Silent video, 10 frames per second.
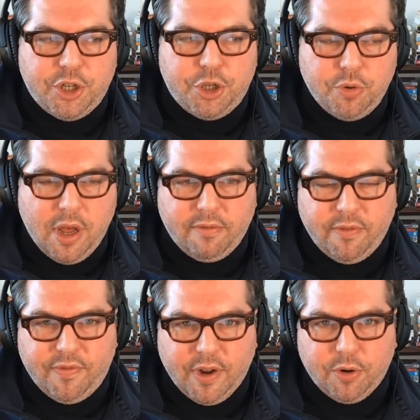do have
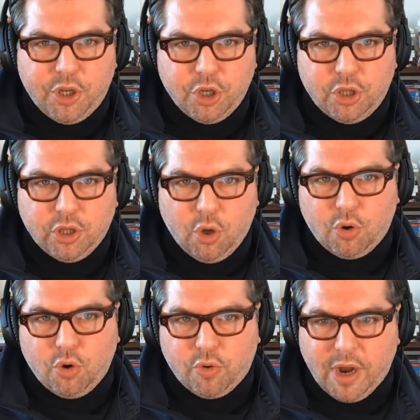a very good
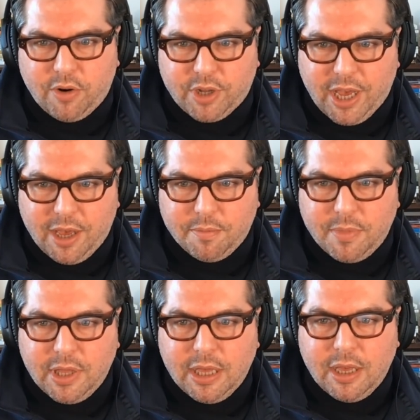local ground
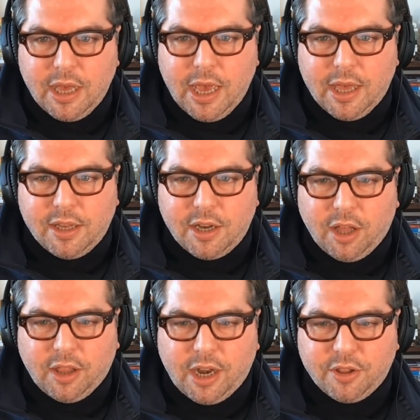game. And
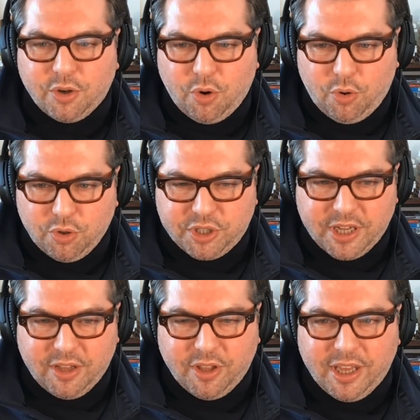a lot of their
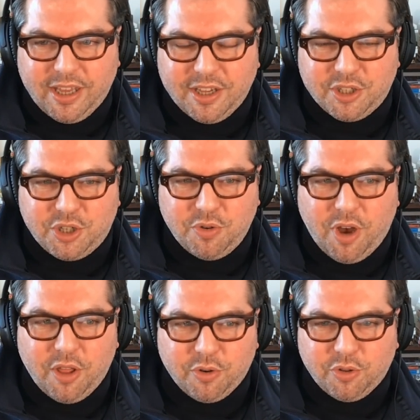wholesaling is
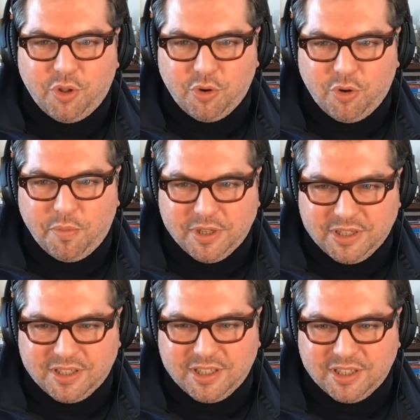to other local
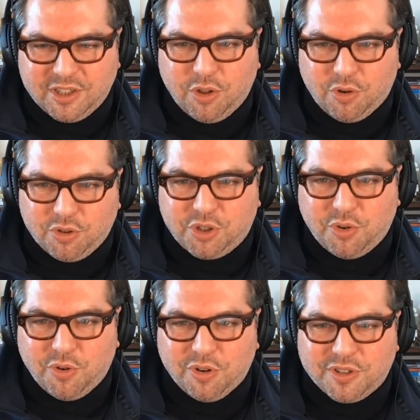businesses, local
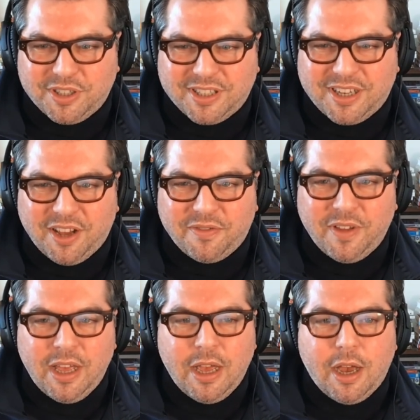stores and stuff,
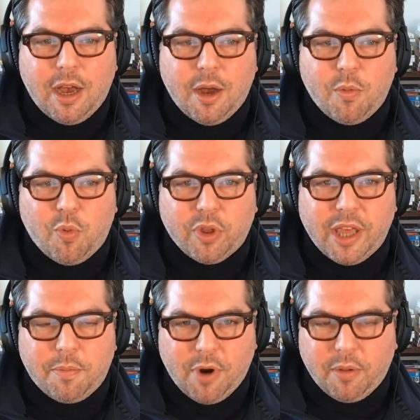where
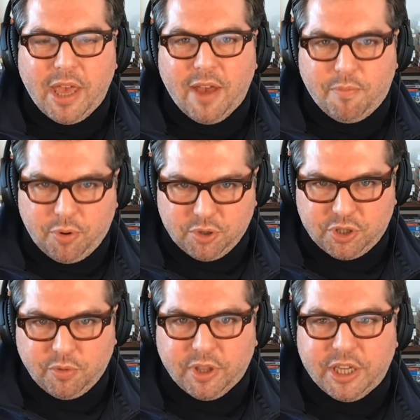they probably have
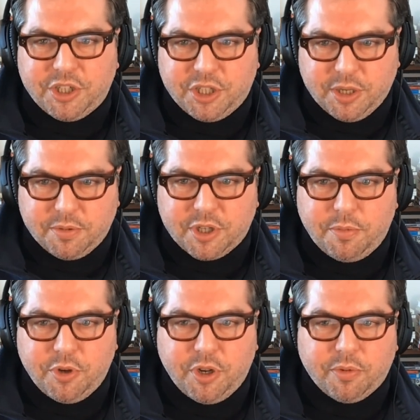personal relationships,
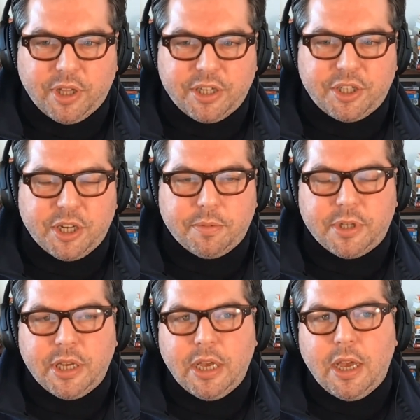community
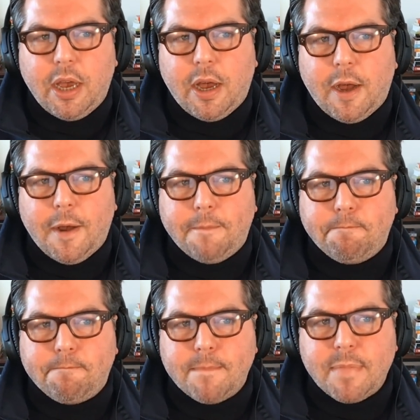relationships.
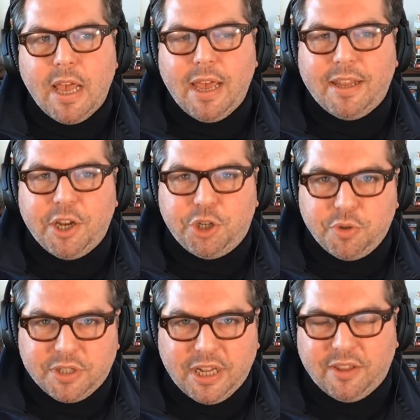And they
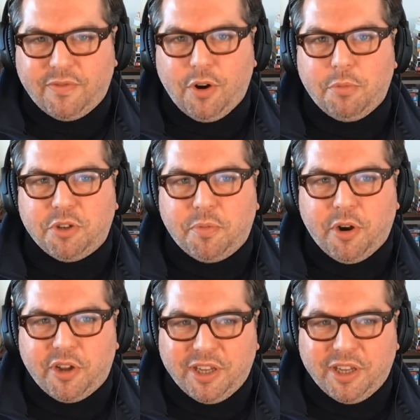do attend the farmer's market,